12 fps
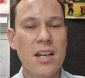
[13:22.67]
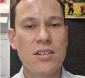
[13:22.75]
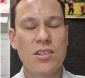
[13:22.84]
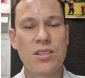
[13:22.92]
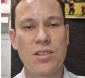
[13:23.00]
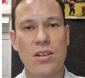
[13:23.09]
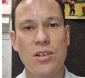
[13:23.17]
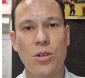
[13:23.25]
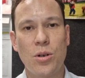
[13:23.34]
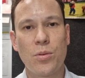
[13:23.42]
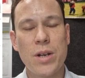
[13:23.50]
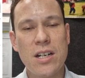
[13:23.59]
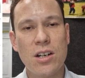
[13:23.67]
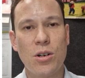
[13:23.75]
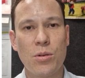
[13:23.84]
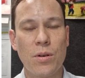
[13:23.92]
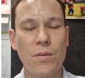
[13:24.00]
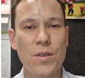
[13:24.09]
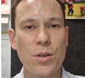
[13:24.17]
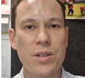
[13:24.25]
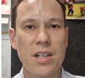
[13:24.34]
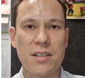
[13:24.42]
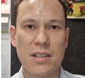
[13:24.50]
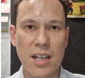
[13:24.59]
Just so your reader or reviewer
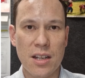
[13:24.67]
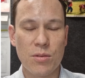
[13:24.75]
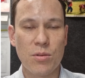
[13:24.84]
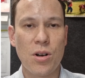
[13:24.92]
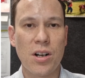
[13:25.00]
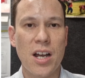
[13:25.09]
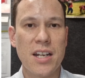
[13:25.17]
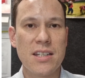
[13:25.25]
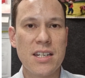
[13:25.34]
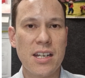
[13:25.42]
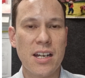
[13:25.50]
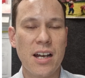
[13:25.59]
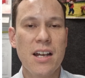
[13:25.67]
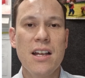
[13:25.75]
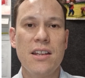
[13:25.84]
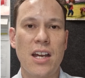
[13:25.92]
doesn't get the wrong idea